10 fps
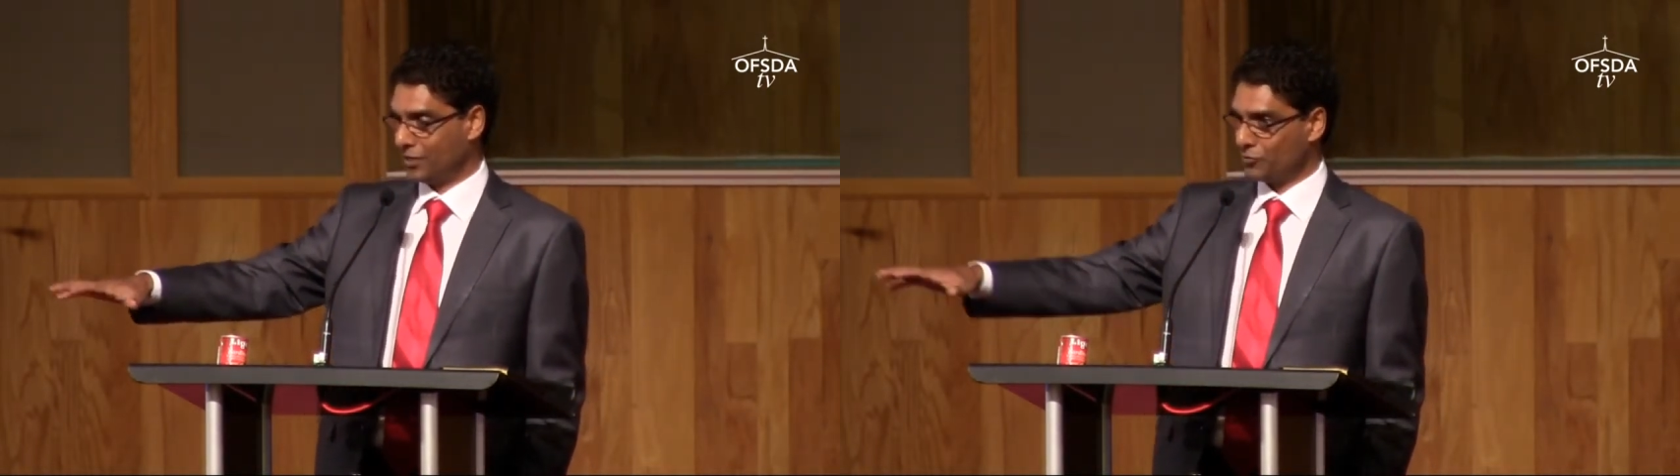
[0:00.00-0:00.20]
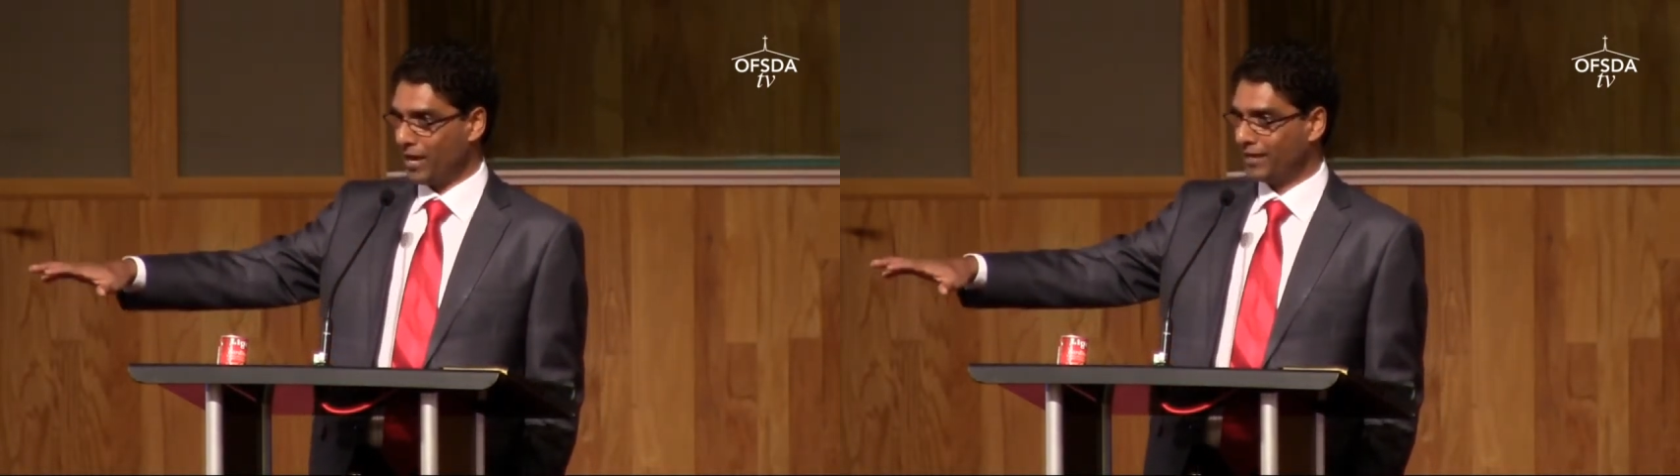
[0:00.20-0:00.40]

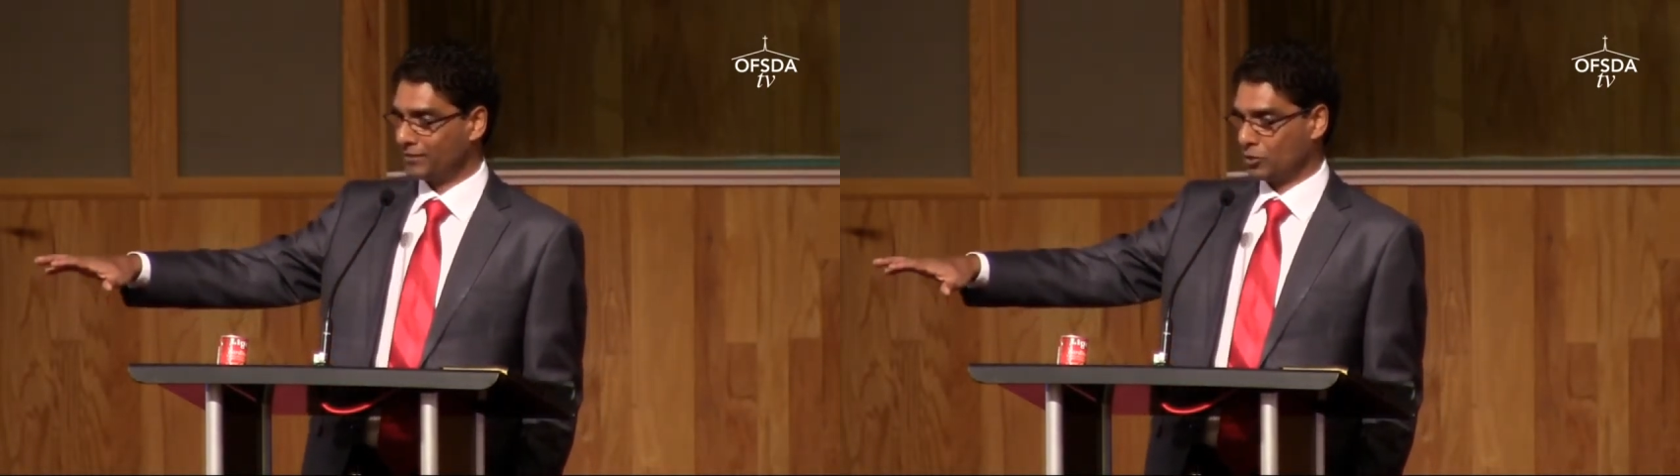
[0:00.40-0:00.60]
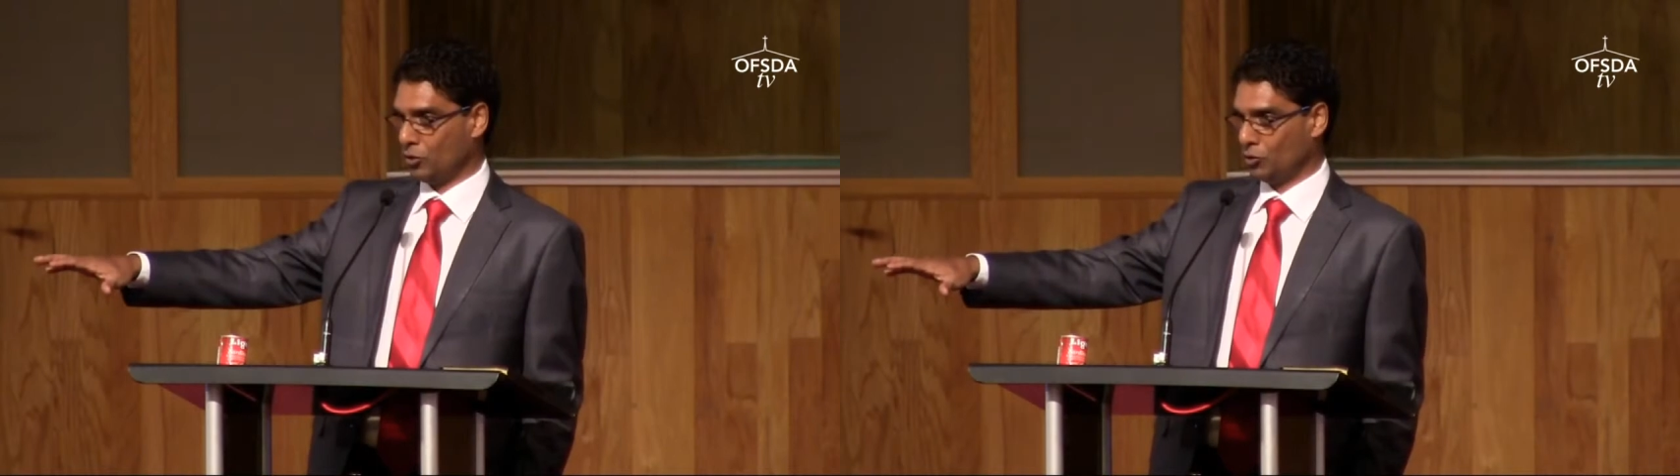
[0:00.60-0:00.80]
right
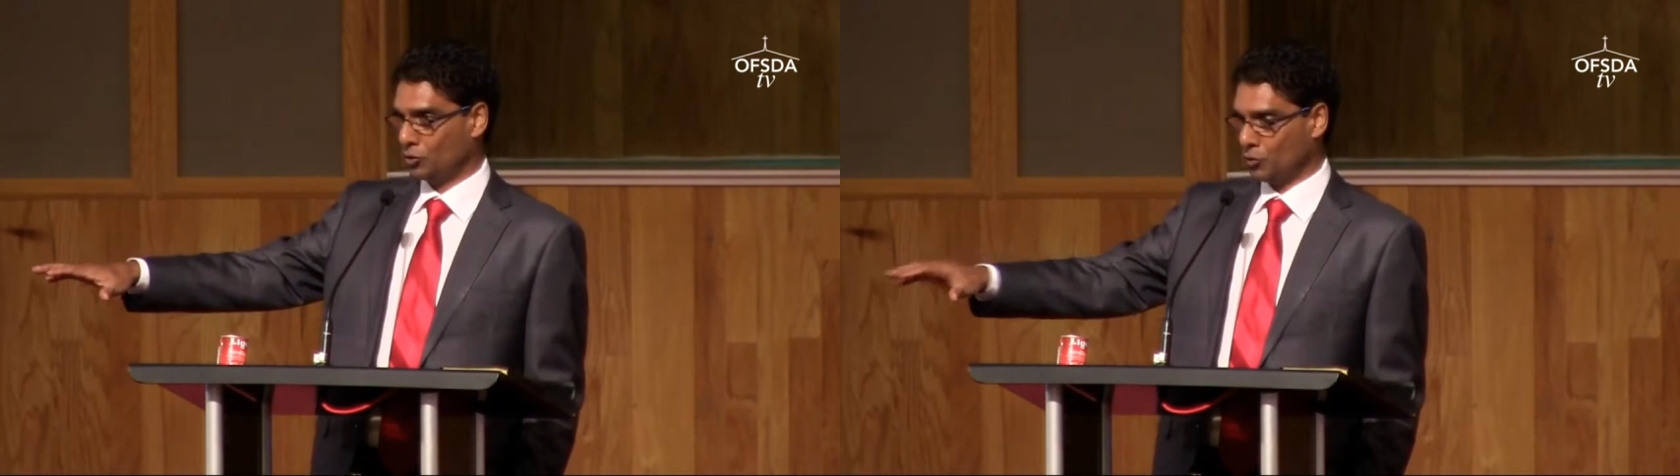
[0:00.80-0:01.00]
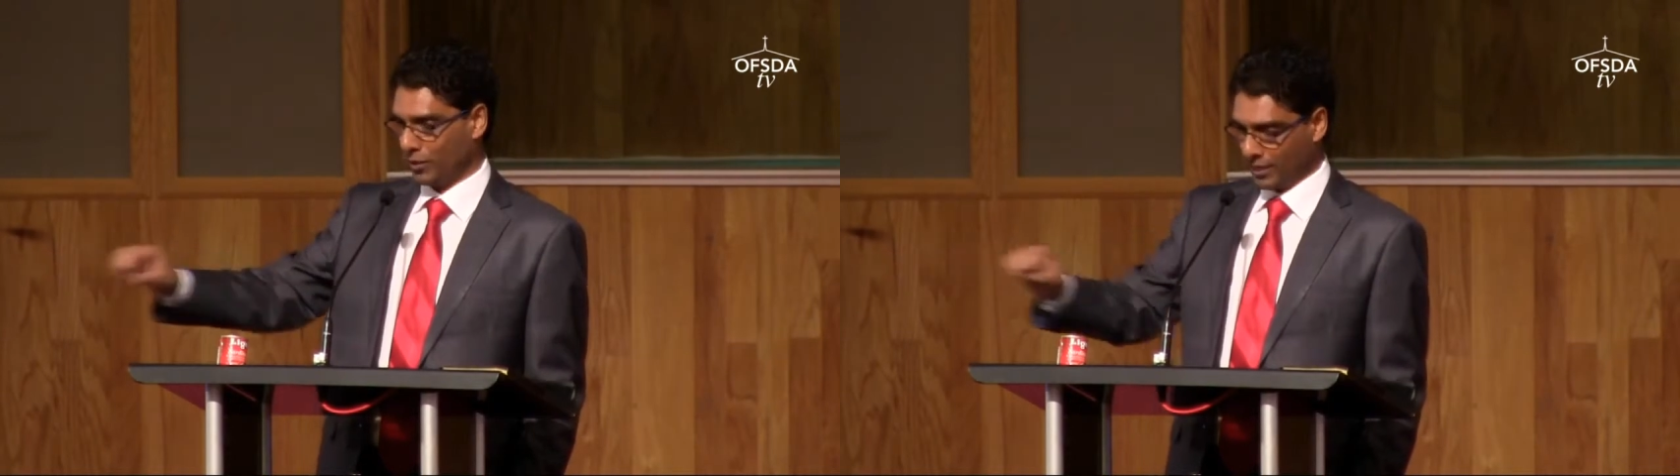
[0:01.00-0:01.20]
close
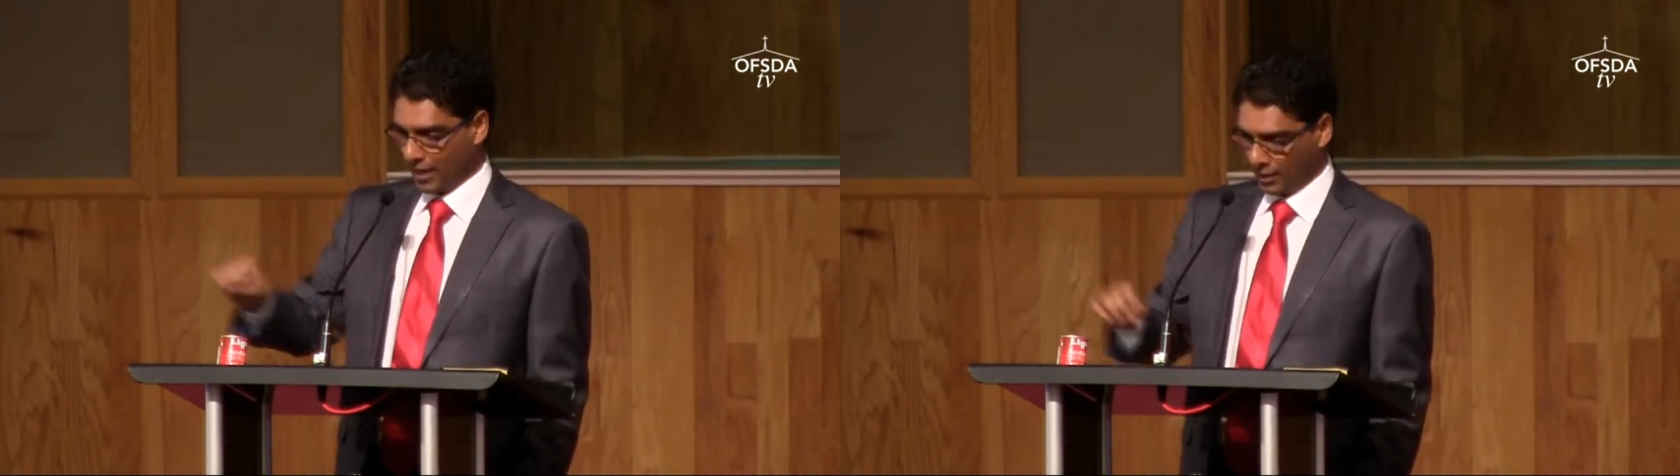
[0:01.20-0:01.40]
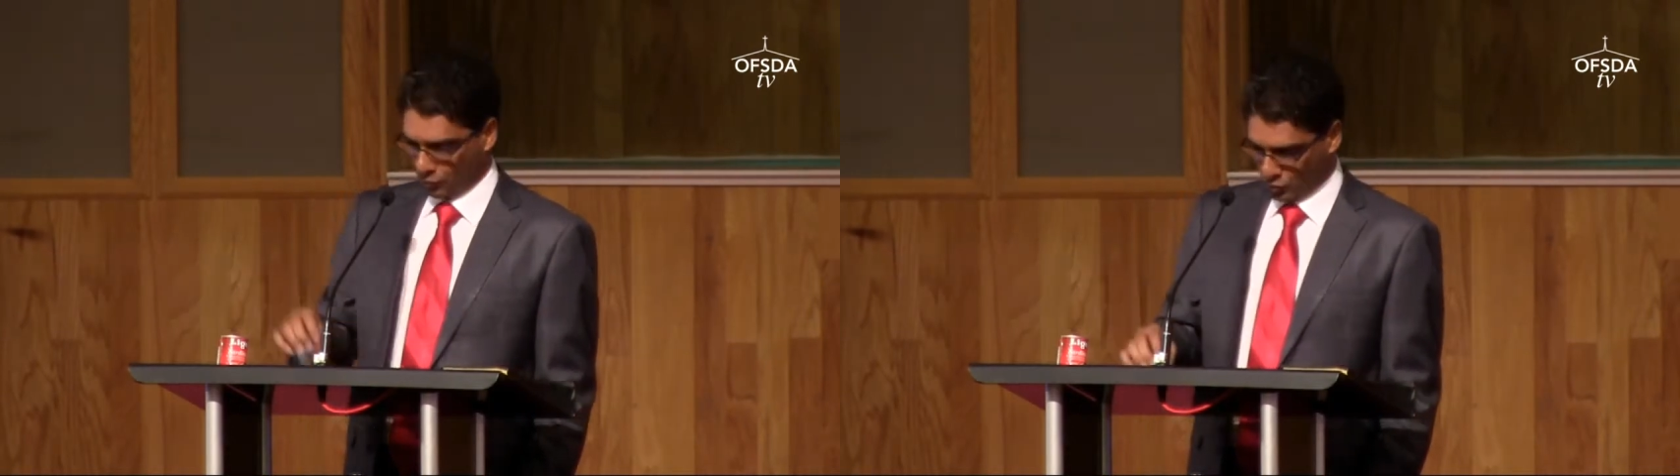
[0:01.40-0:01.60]
to where
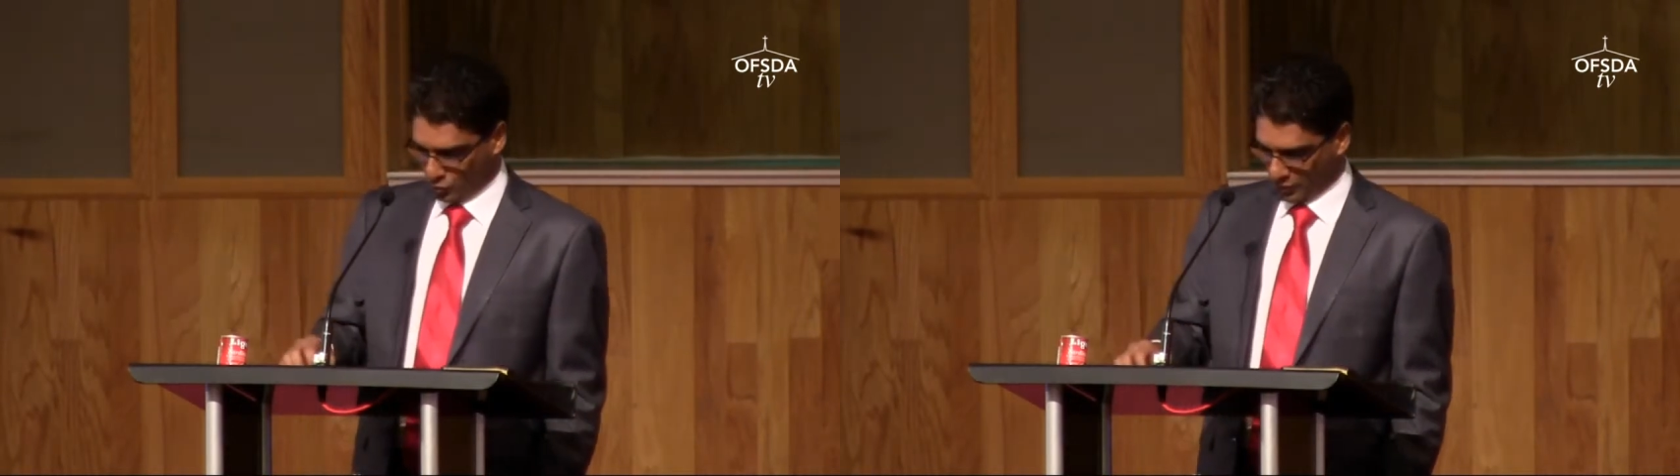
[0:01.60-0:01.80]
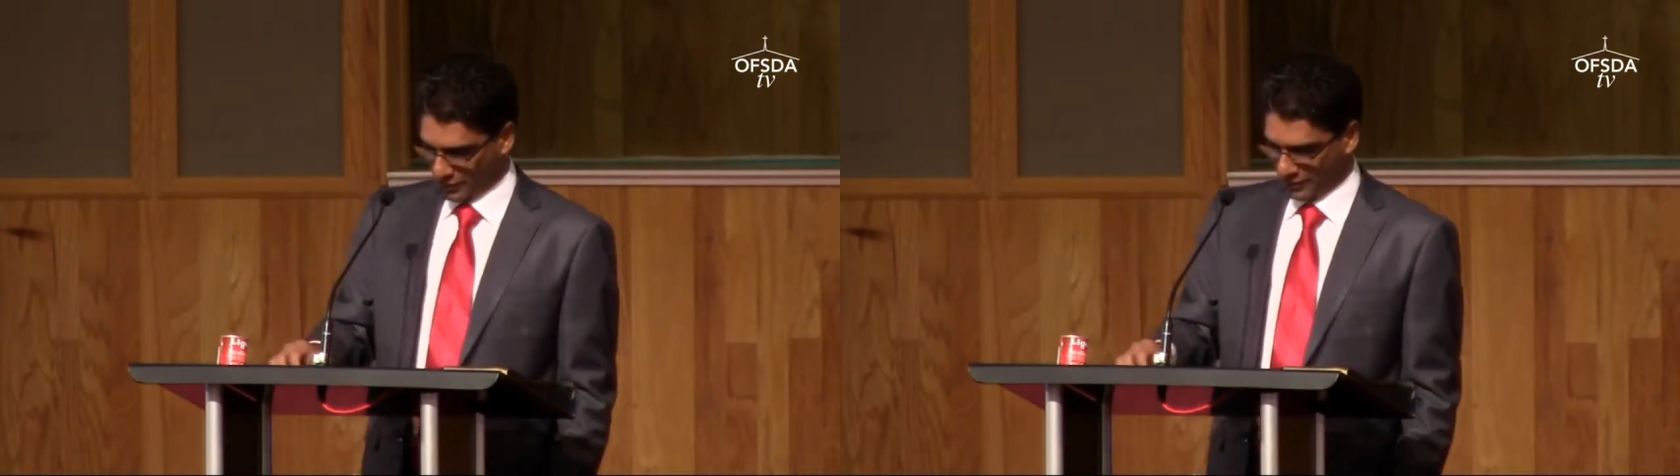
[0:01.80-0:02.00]
I was
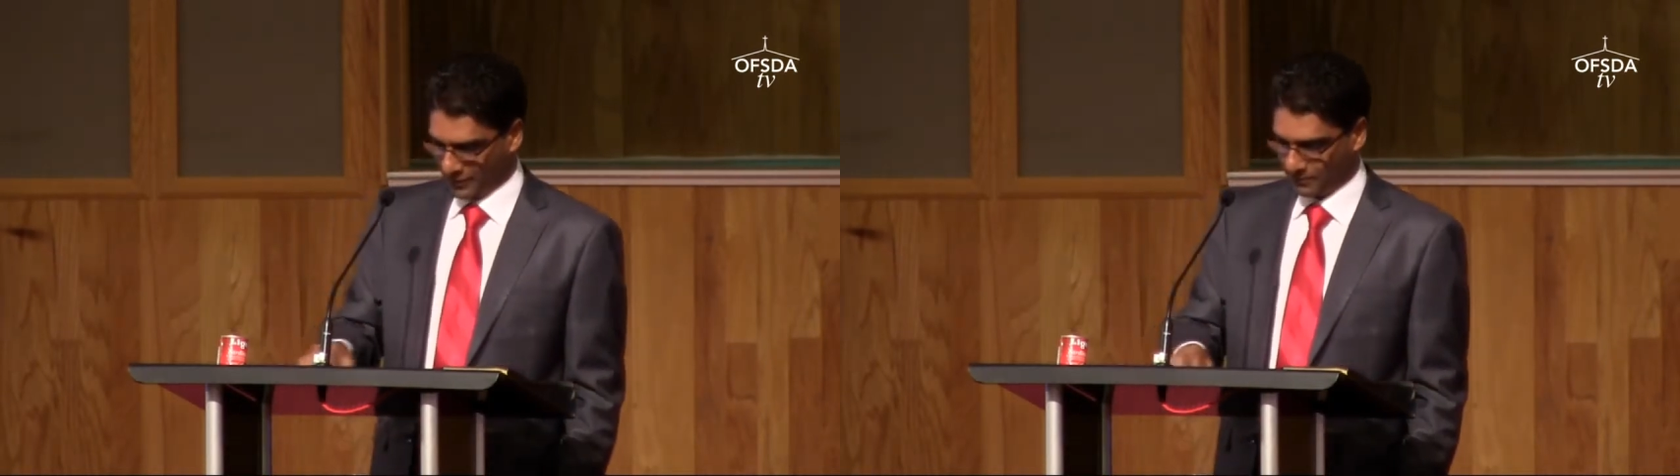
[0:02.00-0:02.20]
working.